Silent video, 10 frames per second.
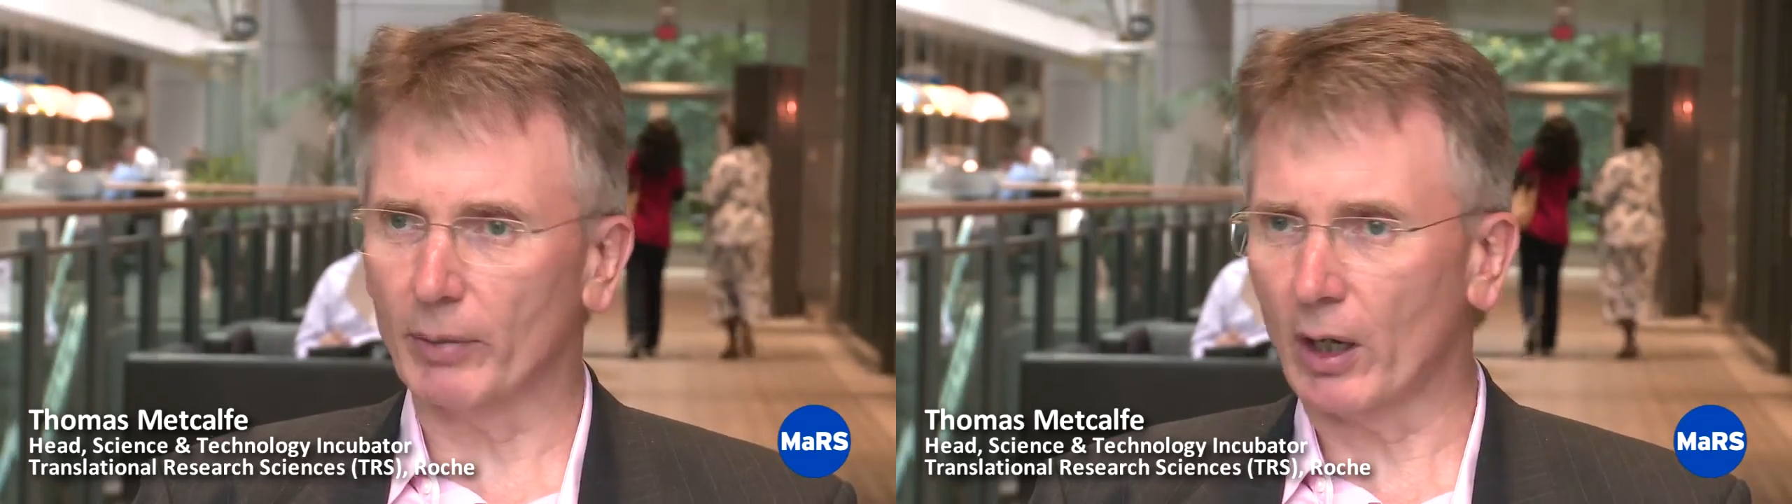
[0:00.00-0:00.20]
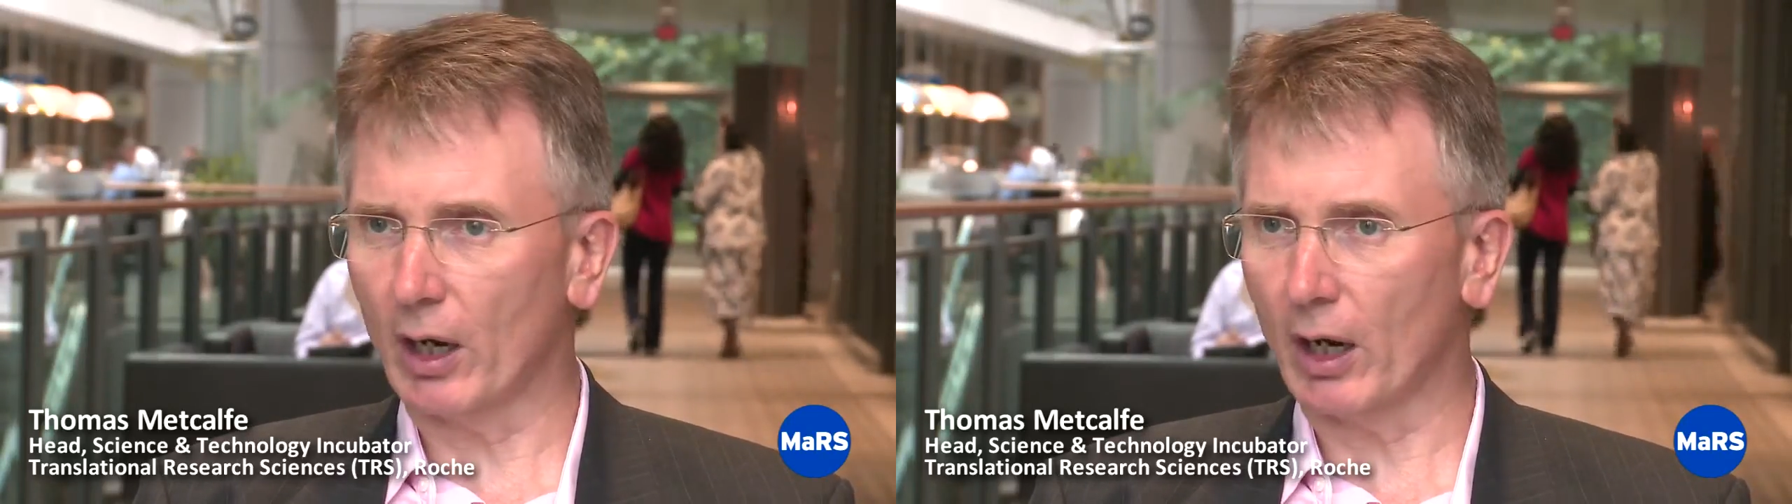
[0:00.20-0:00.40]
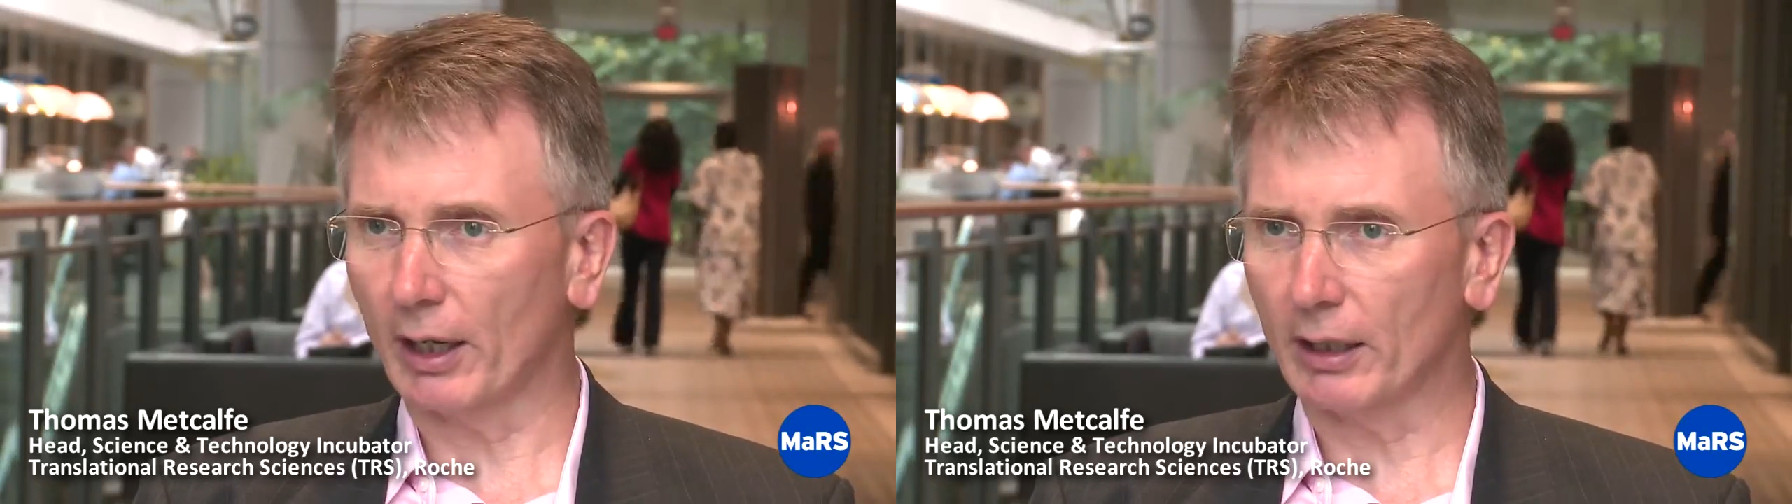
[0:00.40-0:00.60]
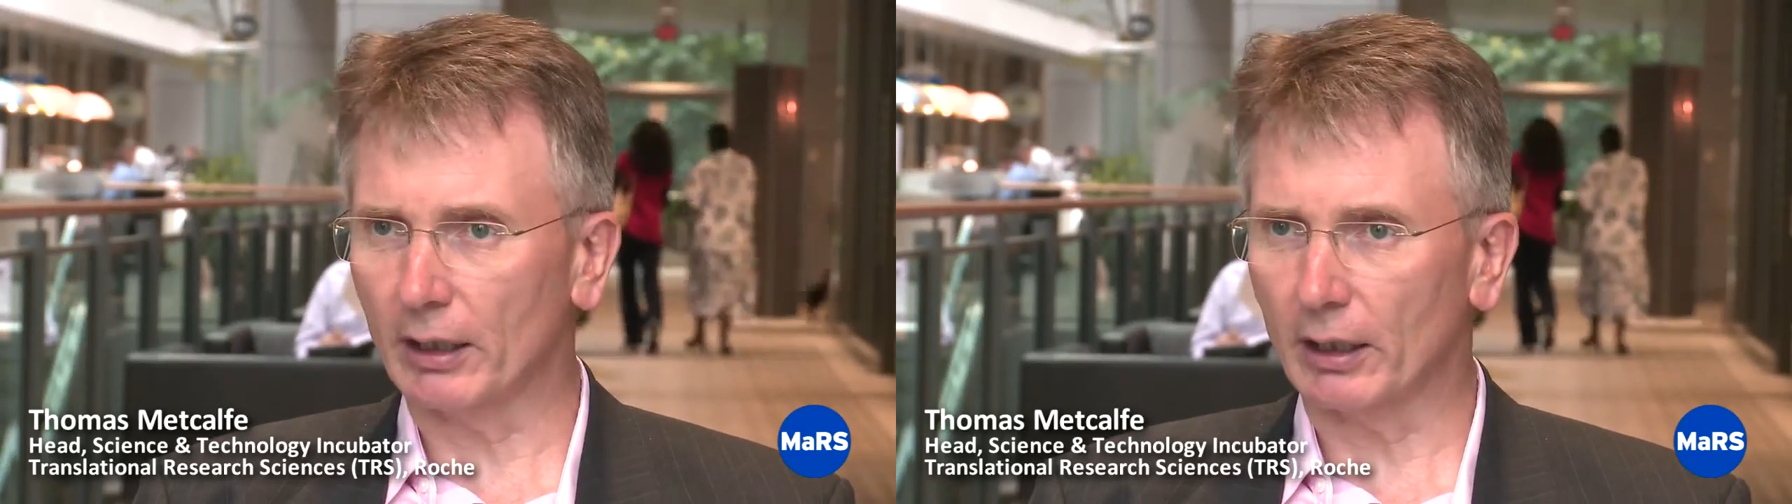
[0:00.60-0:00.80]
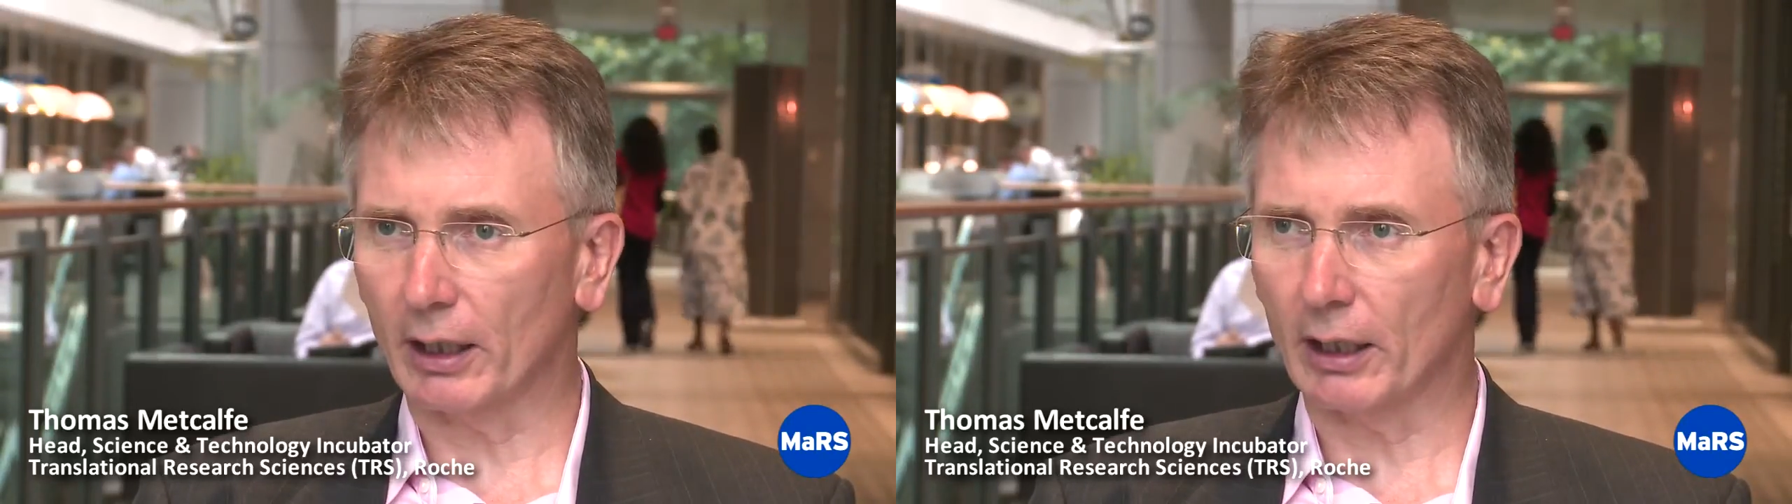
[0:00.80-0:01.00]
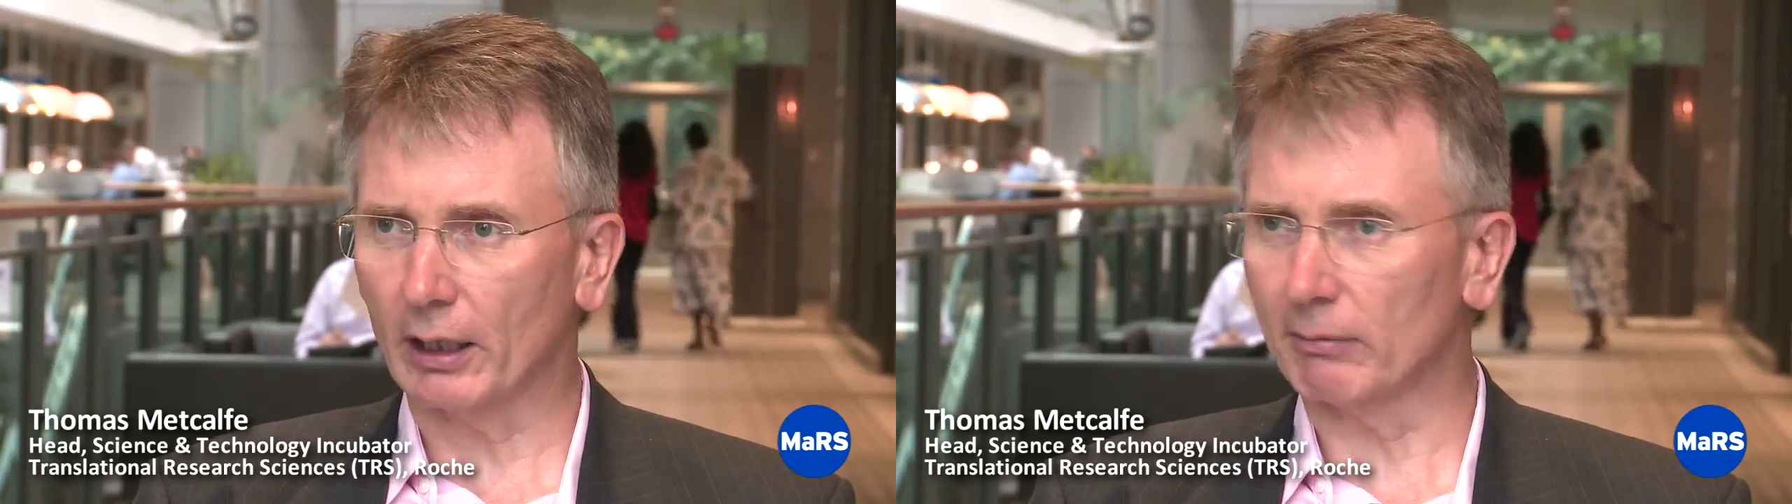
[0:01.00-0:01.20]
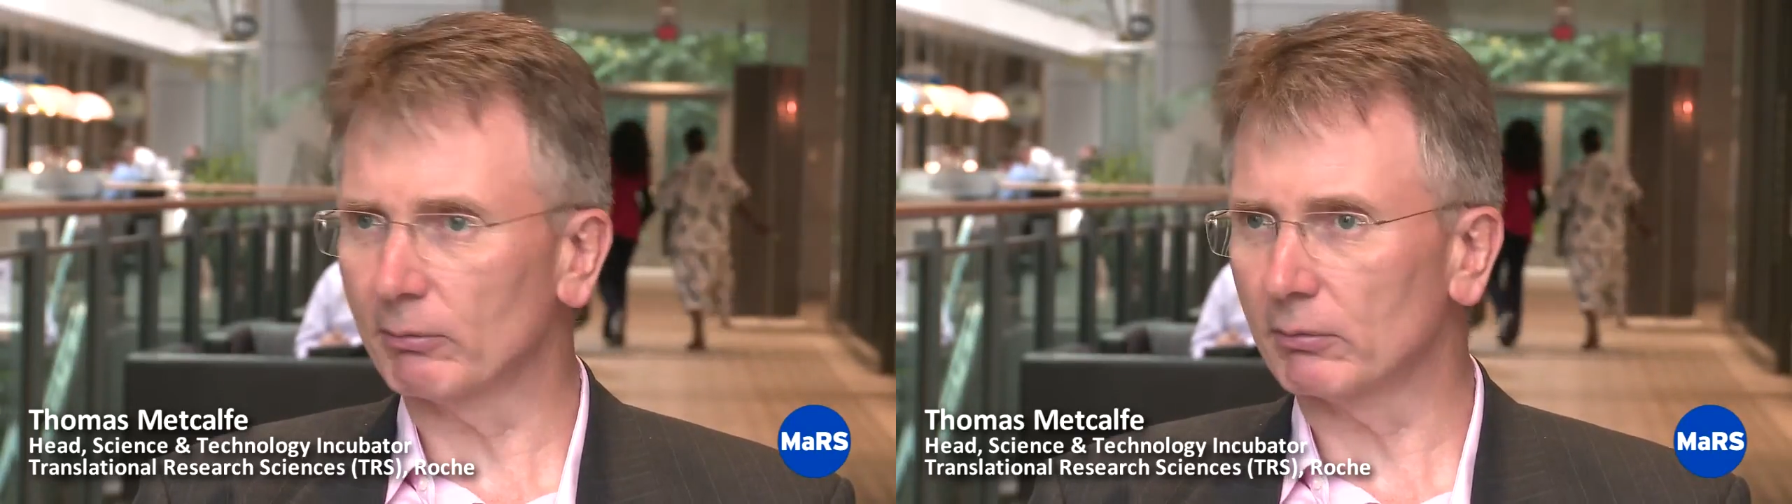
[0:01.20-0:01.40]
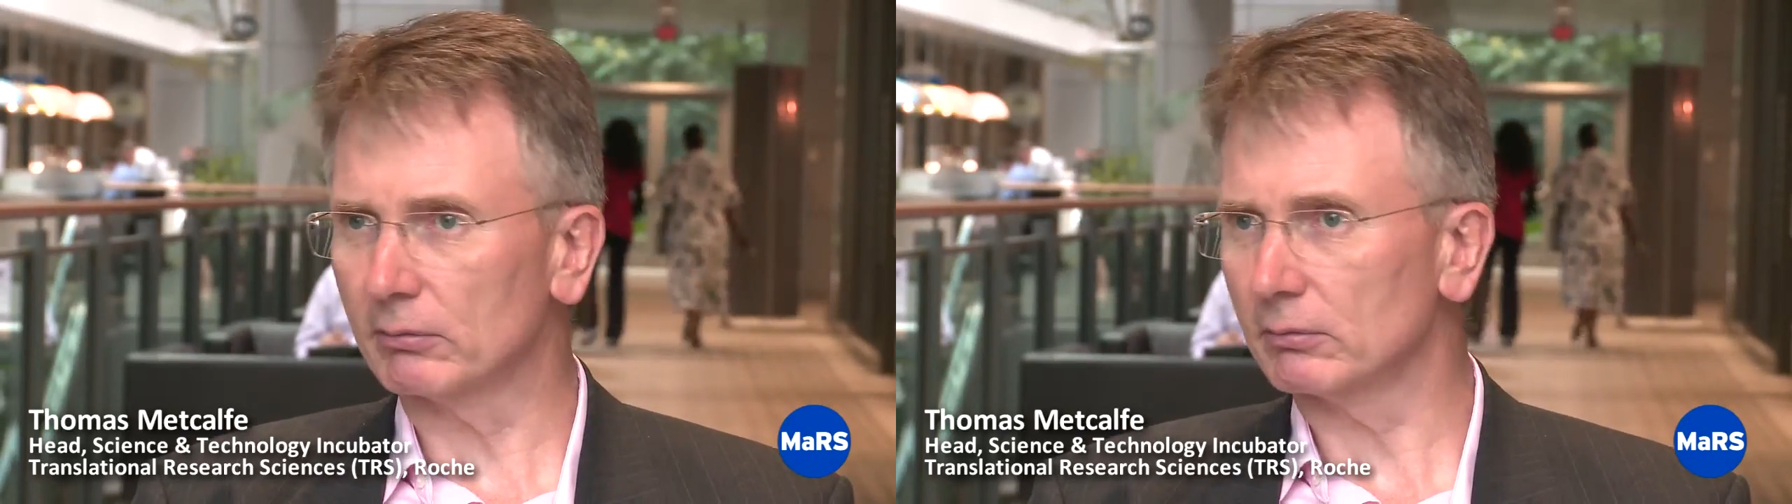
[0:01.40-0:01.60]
by um,